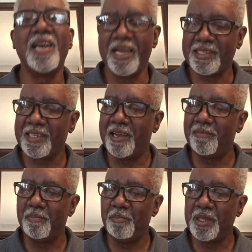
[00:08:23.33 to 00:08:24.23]
concept,
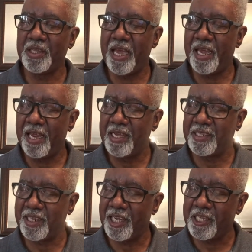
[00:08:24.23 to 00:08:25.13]
but they
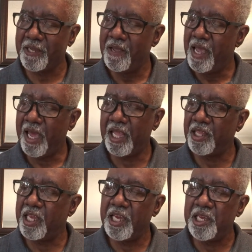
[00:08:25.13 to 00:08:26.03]
exist. And
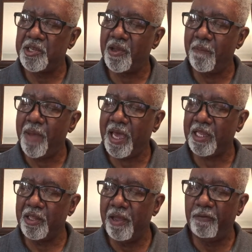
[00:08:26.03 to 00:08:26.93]
these are
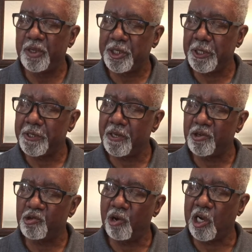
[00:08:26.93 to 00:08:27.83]
magnificent
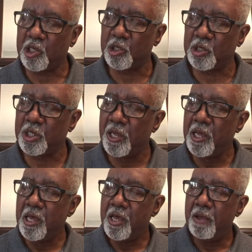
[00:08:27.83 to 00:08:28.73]
structures,
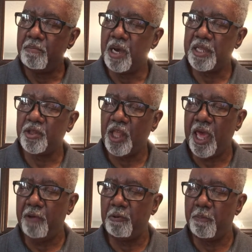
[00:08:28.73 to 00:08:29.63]
but
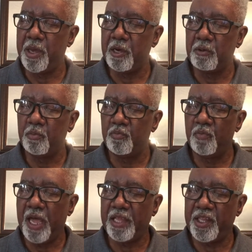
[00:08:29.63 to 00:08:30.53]
they were built
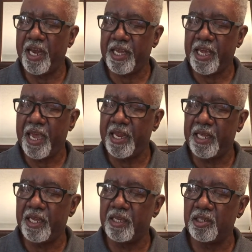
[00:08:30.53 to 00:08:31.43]
and
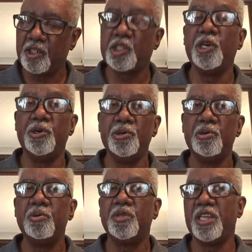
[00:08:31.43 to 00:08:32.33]
dedicated to
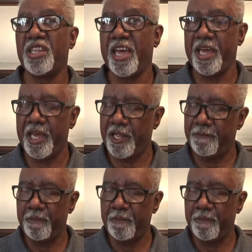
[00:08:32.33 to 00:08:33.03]
the dead.